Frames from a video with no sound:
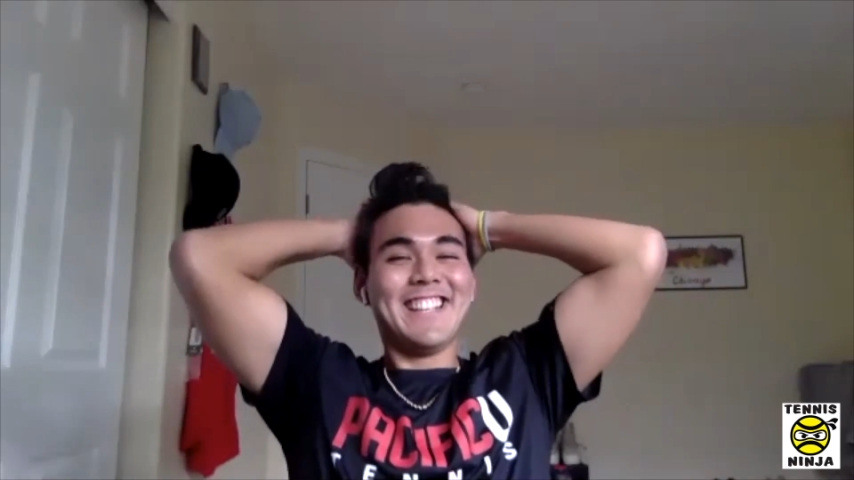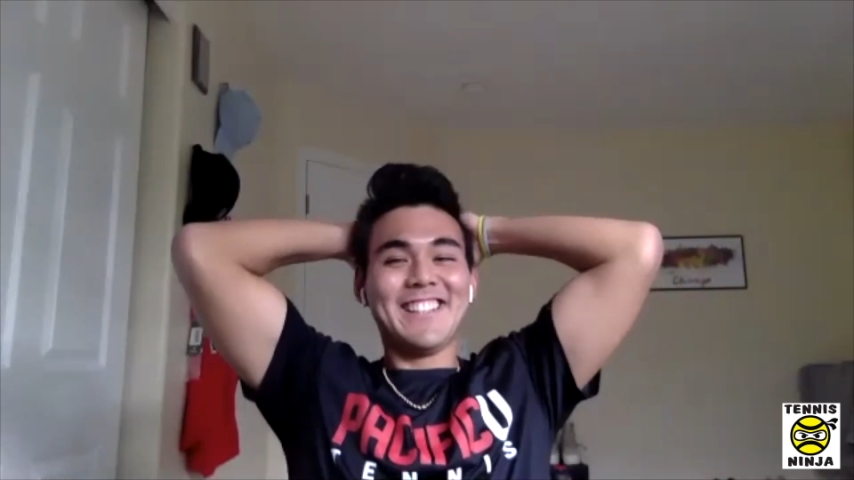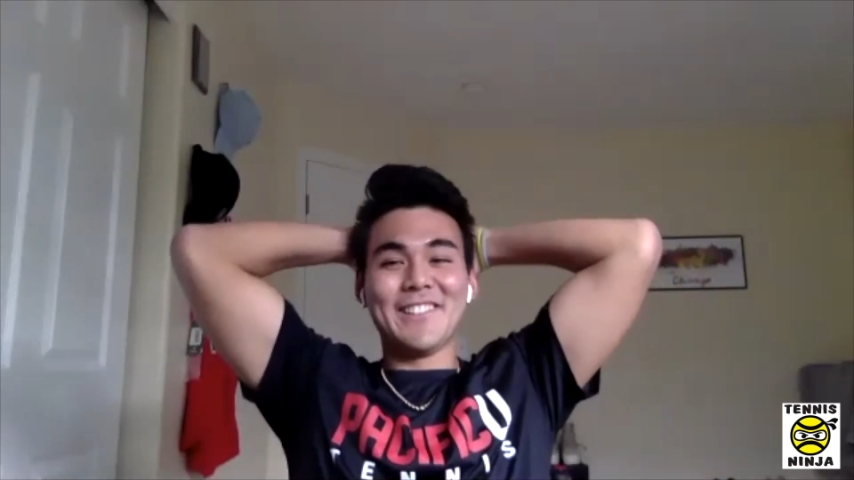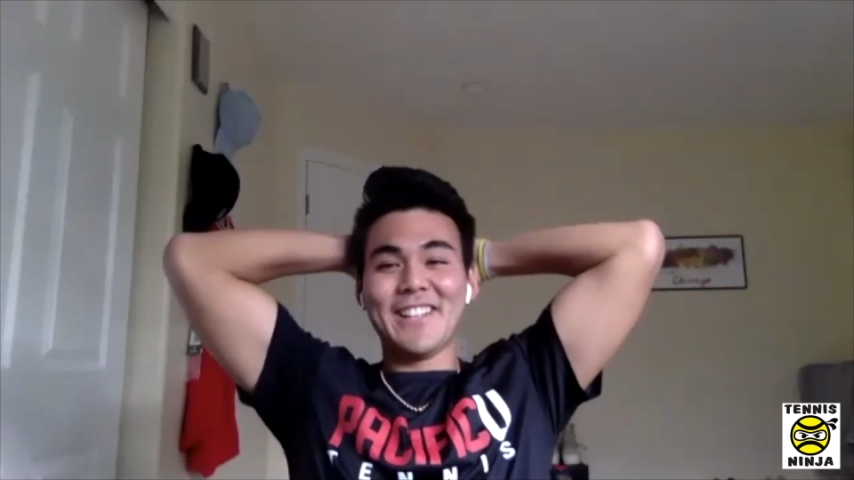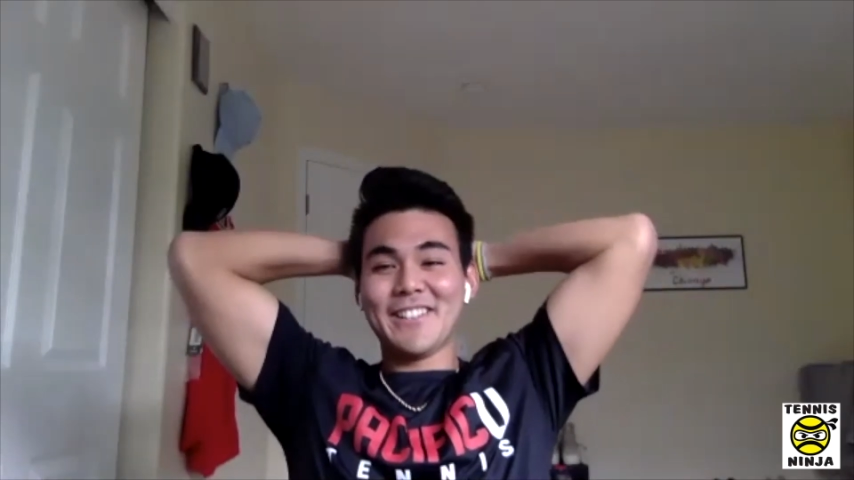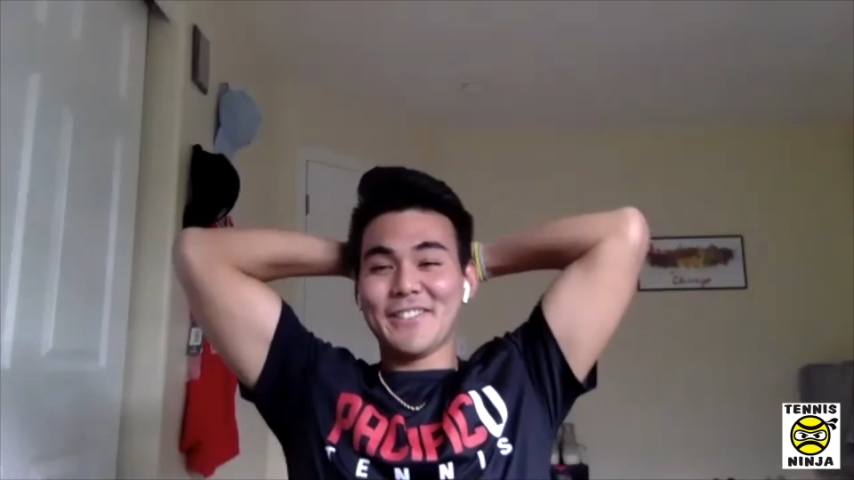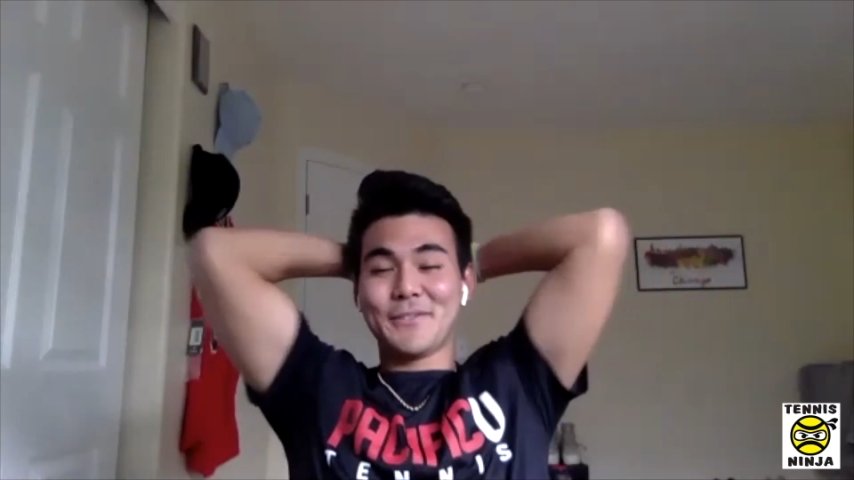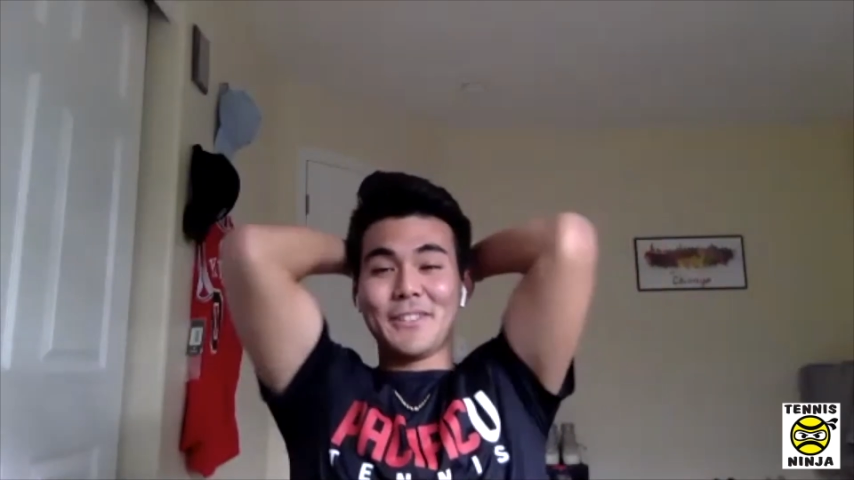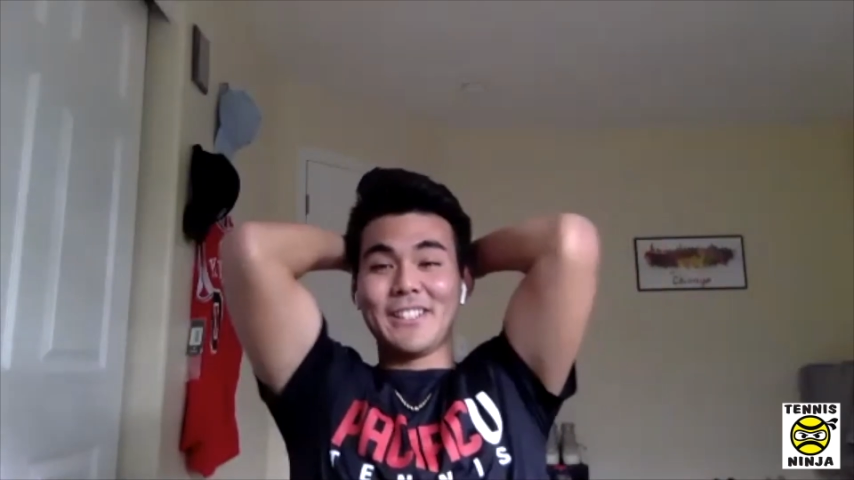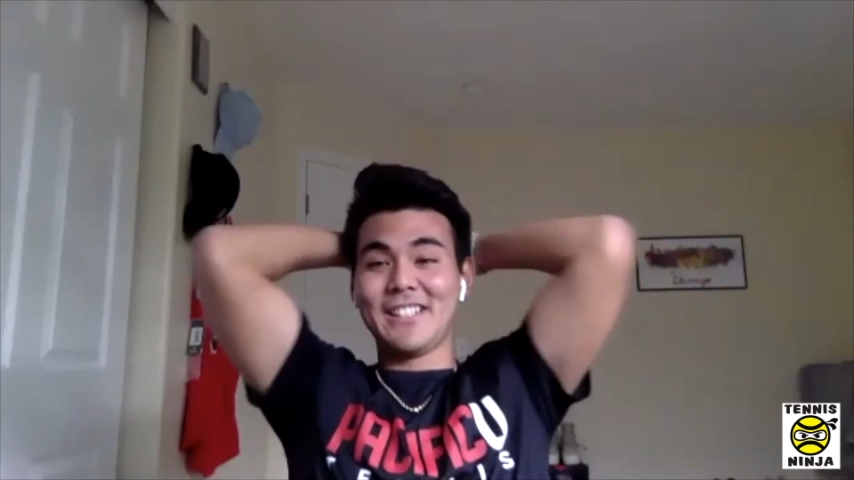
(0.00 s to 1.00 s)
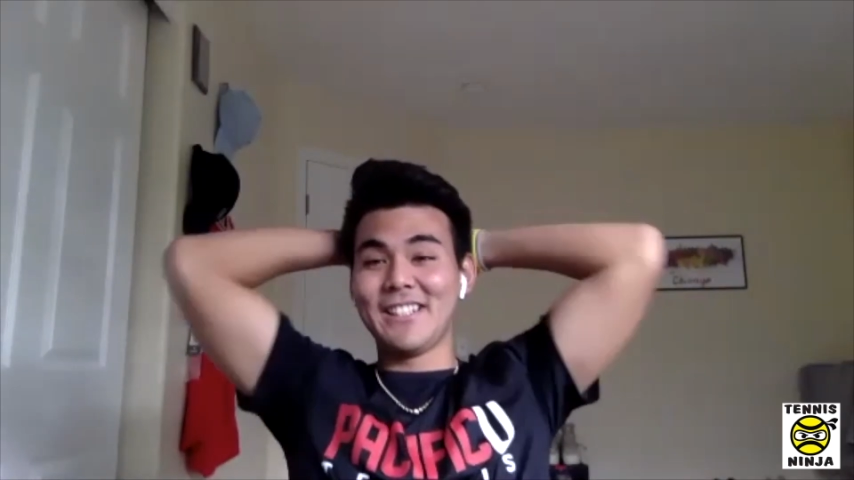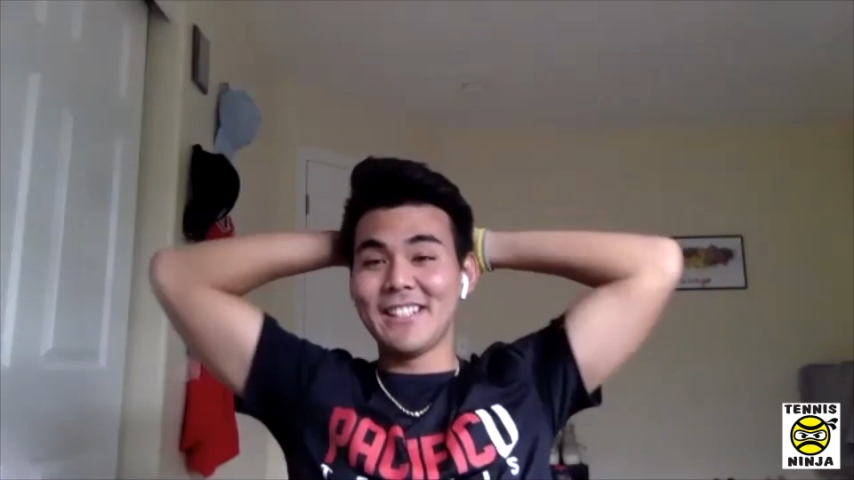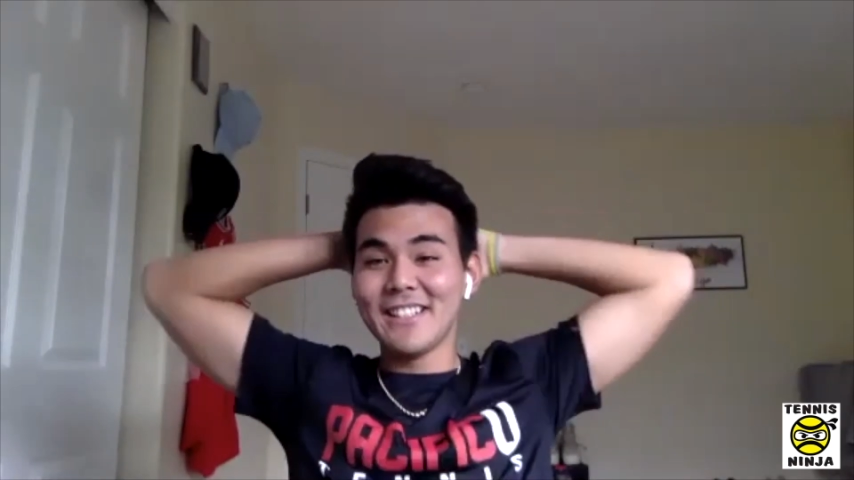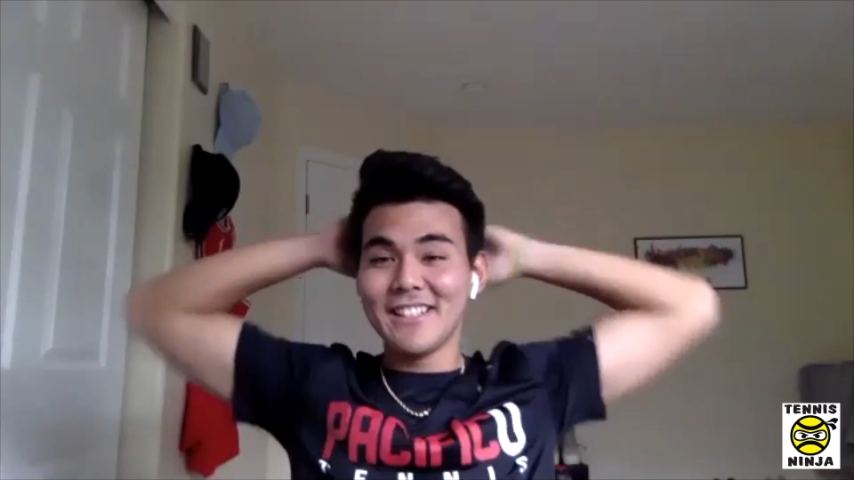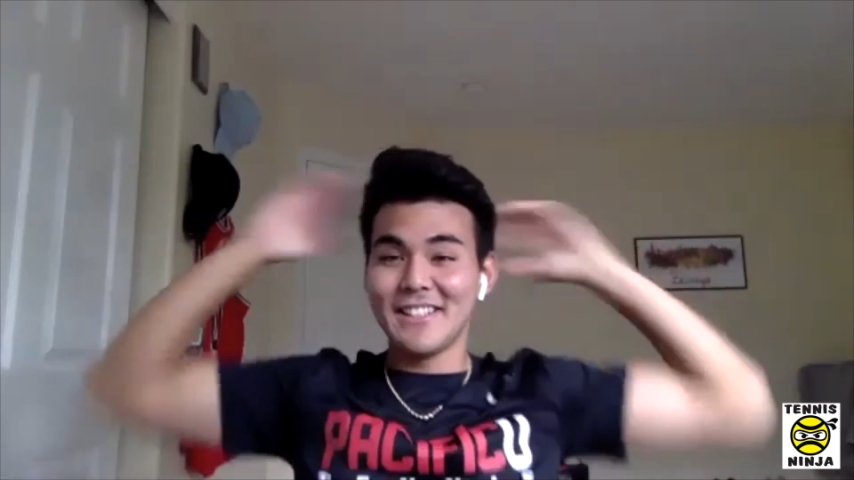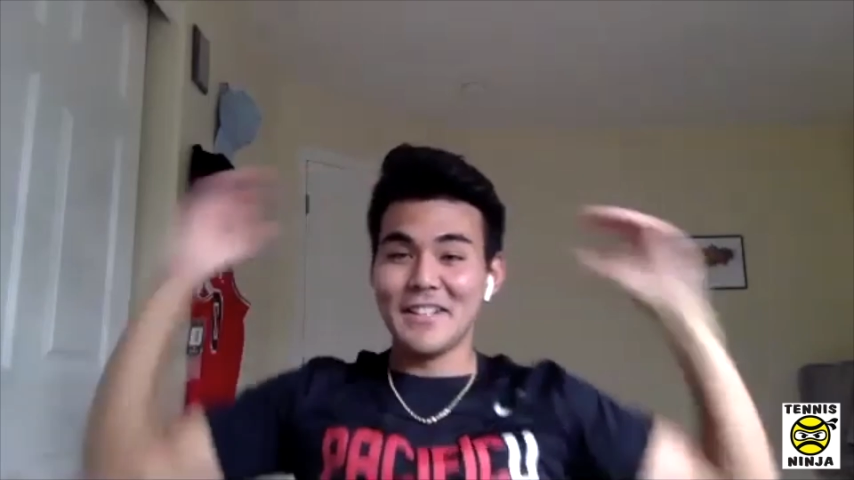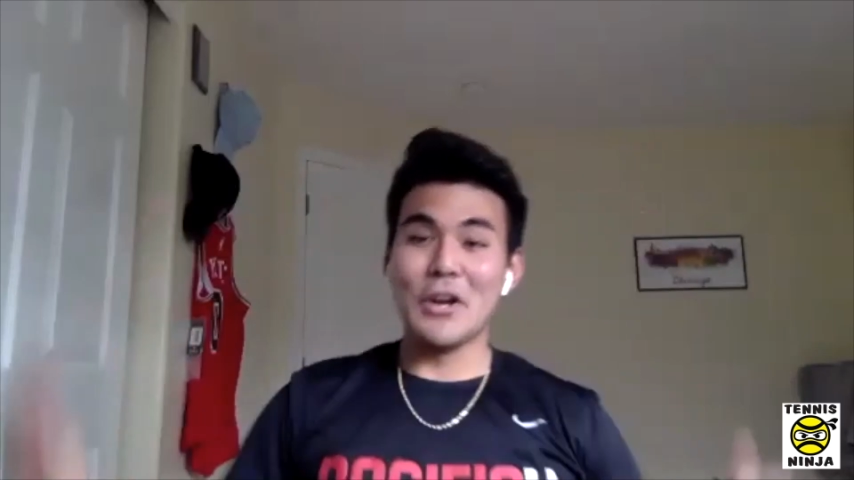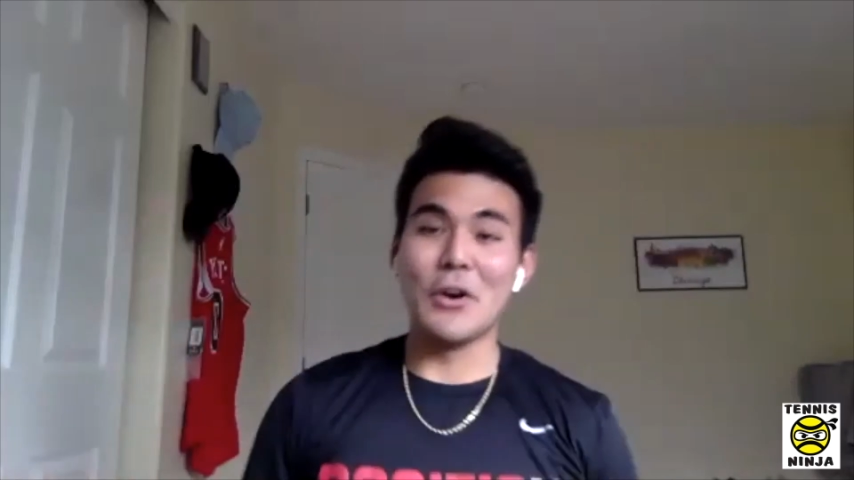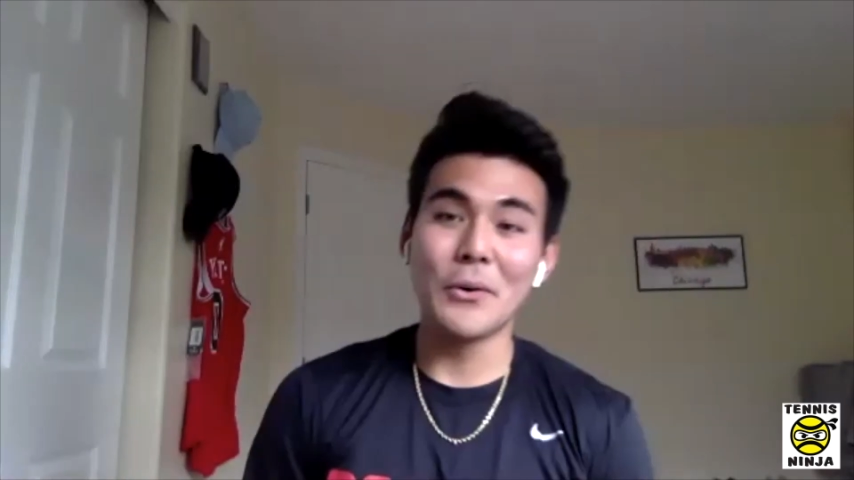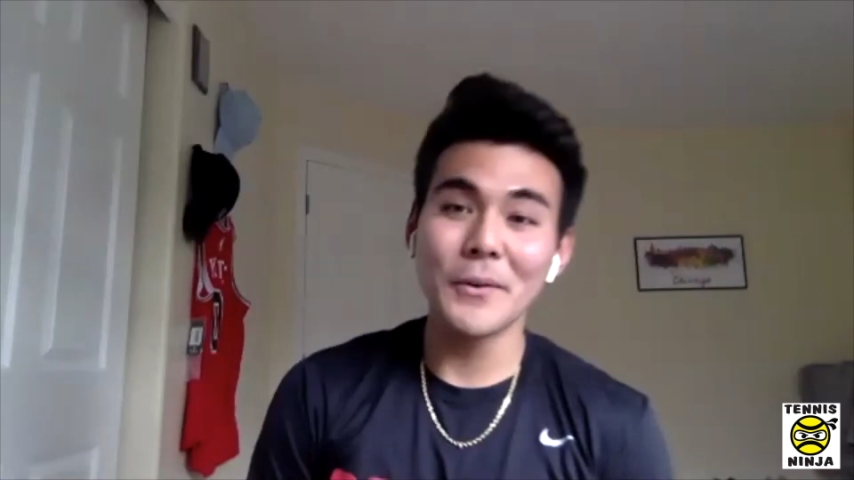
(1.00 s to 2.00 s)
you know, I don't really
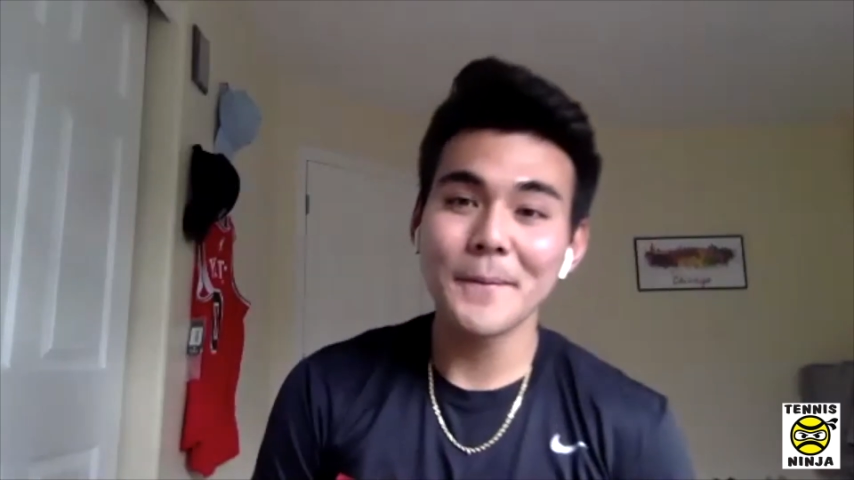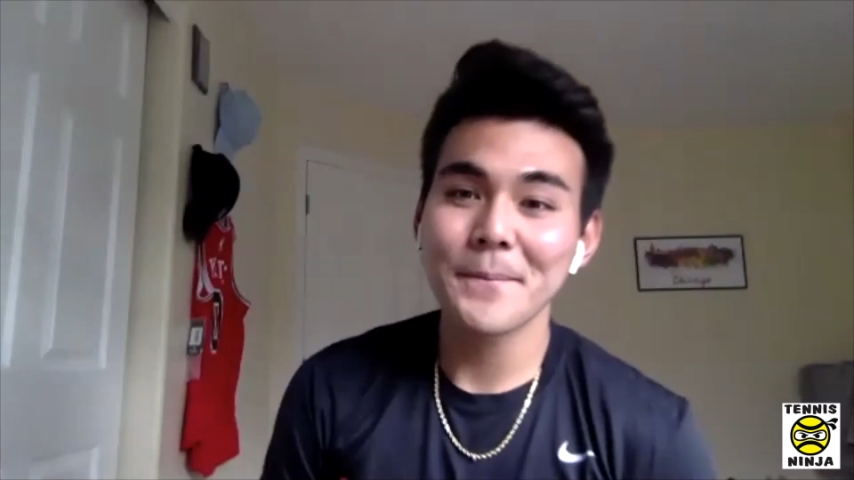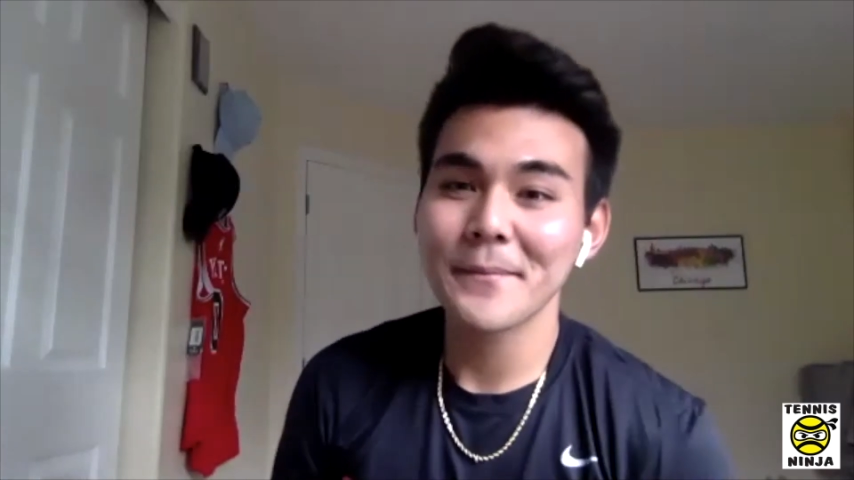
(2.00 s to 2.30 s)
know.